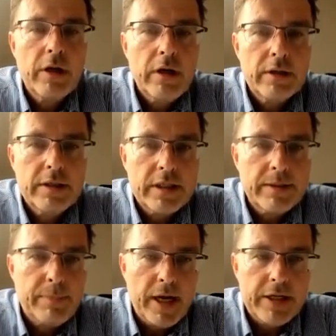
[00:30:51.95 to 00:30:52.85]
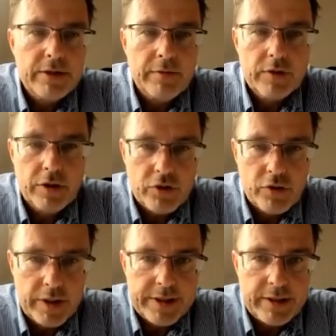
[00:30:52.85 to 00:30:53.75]
That's the price of the
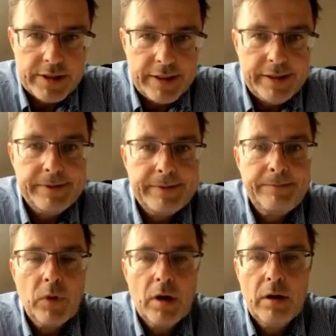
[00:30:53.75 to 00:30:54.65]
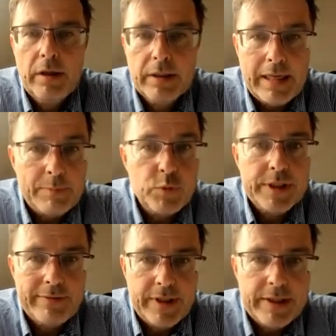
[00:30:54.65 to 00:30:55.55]
insurance sales kit. It comes
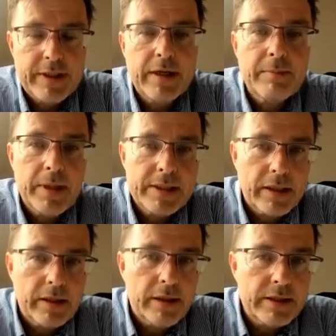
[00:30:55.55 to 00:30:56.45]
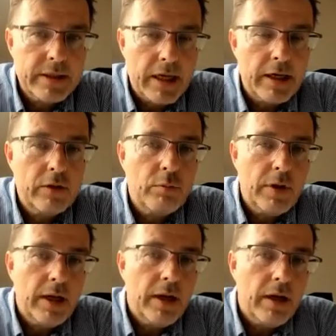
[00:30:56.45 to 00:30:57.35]
with everything. Basically, it's ready to
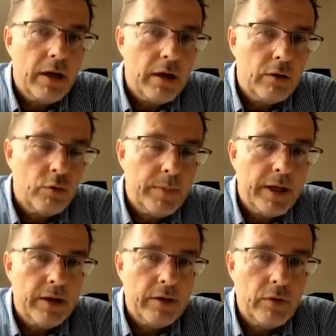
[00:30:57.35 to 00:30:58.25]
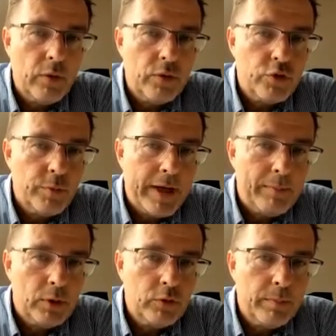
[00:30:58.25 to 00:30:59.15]
be. You should be
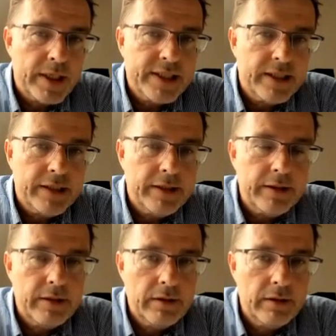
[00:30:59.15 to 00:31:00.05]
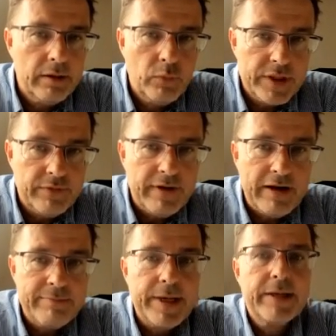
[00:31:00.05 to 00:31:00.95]
able to present it within
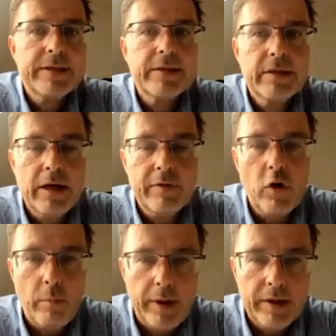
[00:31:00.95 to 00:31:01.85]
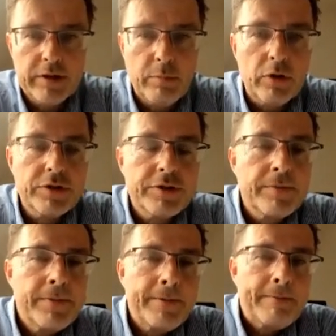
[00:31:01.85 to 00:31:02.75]
5 minutes after opening the box.
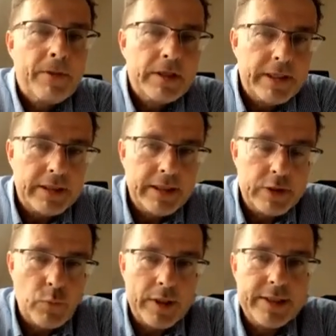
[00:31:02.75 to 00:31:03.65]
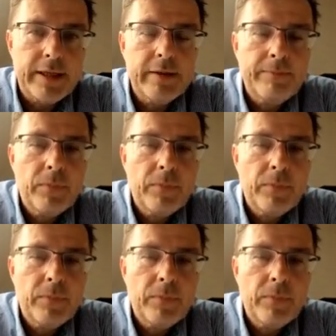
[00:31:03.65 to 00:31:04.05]
That's one thing.